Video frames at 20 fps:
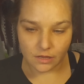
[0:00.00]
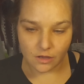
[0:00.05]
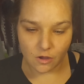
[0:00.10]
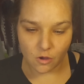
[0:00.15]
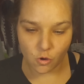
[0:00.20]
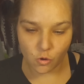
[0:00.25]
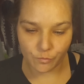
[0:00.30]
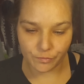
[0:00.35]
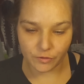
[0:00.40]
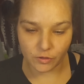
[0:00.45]

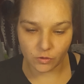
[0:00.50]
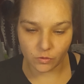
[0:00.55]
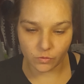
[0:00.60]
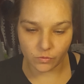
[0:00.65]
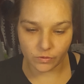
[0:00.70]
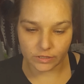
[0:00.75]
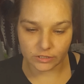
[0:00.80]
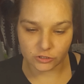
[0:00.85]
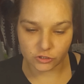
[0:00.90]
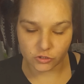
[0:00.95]
hope you
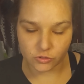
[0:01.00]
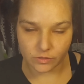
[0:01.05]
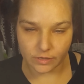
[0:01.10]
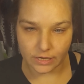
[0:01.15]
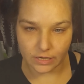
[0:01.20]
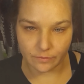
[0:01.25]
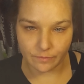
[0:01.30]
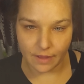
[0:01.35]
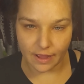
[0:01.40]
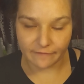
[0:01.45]

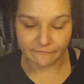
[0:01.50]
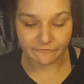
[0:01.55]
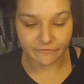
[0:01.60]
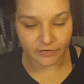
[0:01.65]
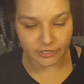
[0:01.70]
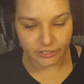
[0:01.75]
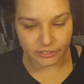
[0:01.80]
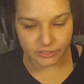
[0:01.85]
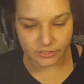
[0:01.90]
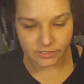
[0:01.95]
enjoyed my
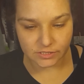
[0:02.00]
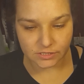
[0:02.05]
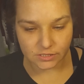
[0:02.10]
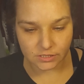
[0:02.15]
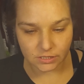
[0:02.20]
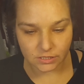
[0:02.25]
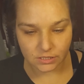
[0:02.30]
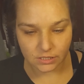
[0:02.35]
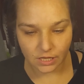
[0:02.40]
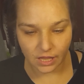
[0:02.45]
first
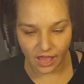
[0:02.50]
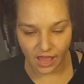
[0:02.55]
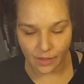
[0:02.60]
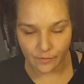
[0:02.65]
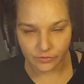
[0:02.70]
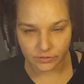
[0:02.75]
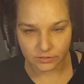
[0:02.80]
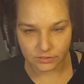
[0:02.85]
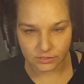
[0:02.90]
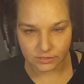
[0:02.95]

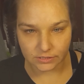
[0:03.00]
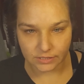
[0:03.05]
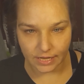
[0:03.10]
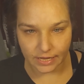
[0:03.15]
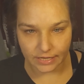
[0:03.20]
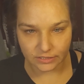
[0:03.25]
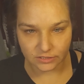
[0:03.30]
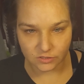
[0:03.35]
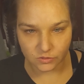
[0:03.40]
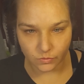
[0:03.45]
cable
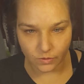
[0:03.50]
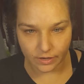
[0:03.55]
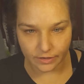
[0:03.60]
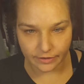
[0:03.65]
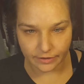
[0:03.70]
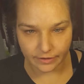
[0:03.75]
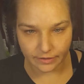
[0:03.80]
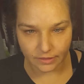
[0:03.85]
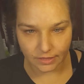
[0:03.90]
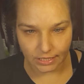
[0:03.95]
design
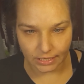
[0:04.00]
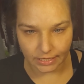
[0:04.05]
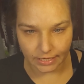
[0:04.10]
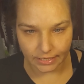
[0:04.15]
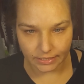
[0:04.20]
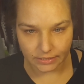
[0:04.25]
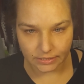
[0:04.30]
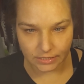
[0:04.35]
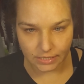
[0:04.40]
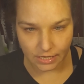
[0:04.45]
sweater that I
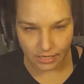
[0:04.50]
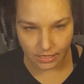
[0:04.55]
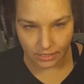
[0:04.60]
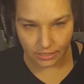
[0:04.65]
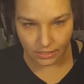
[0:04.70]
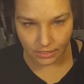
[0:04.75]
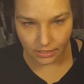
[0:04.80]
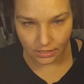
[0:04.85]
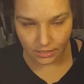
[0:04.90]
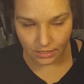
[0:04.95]

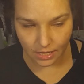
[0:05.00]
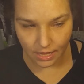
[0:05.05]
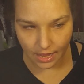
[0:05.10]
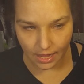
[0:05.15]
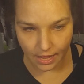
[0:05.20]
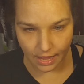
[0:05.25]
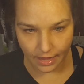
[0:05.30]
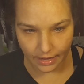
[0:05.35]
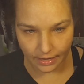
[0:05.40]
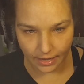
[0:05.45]
did.
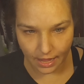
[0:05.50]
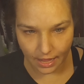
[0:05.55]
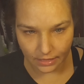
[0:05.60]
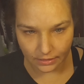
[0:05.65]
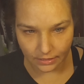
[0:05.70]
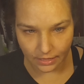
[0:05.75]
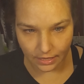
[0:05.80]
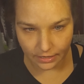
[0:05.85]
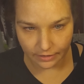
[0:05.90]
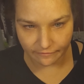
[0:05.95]
I got a
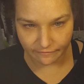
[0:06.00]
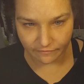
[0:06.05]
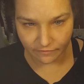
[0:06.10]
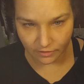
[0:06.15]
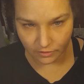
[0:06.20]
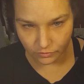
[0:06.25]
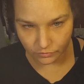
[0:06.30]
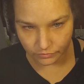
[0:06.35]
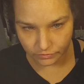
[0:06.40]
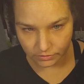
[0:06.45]
lot of
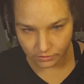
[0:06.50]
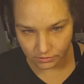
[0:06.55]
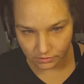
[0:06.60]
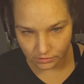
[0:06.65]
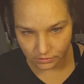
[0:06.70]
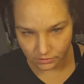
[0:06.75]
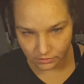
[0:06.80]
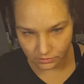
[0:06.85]
views,